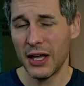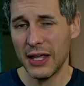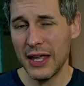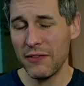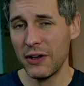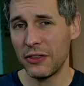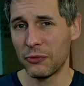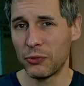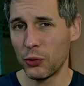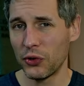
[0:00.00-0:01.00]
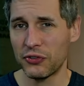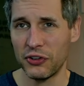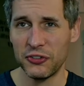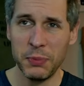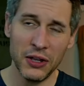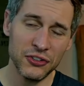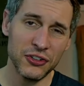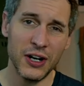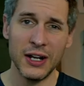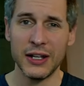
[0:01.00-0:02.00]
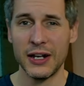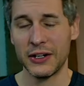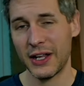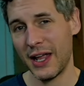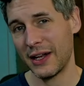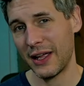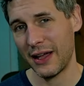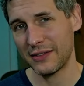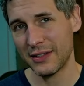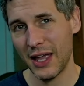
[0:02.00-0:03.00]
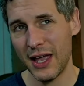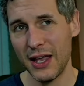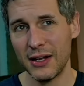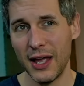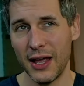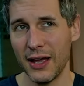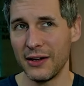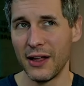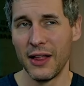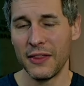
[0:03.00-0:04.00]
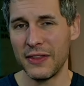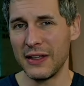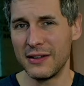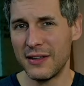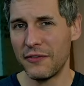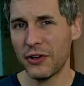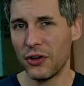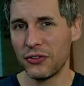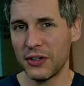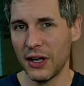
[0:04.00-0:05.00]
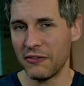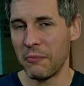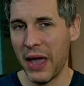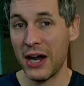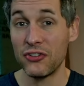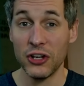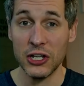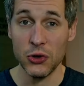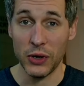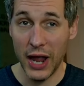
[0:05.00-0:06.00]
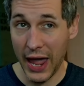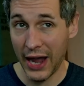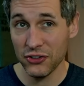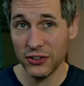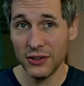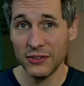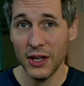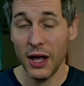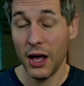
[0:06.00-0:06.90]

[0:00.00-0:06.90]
given the rules for Spell Strike and Arcane Cascade and the difficulty of managing your actions.